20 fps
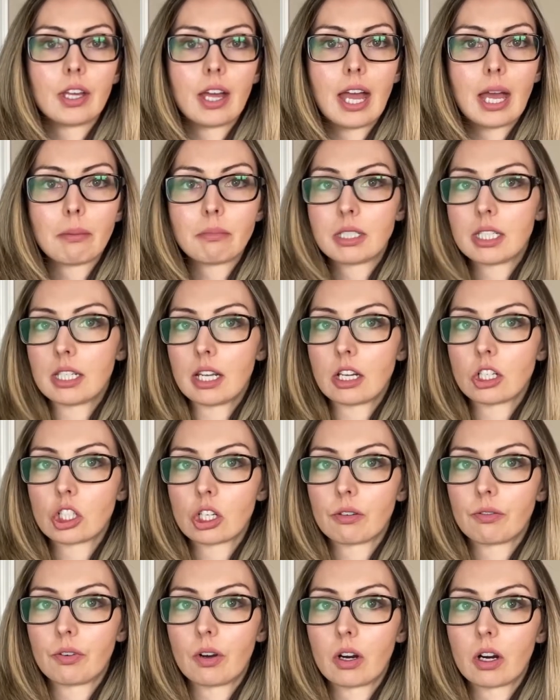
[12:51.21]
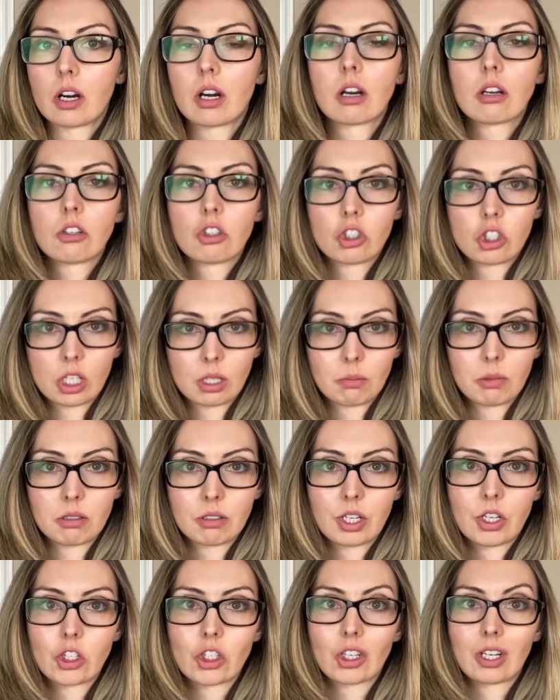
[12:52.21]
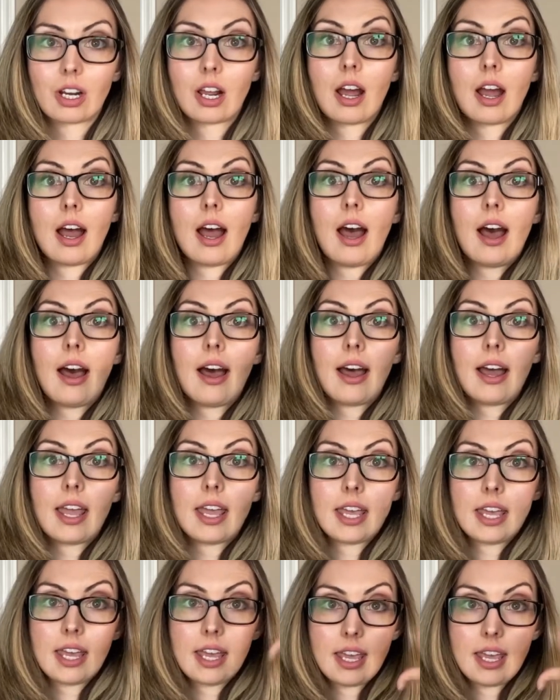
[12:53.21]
MTHFR gene mutation. I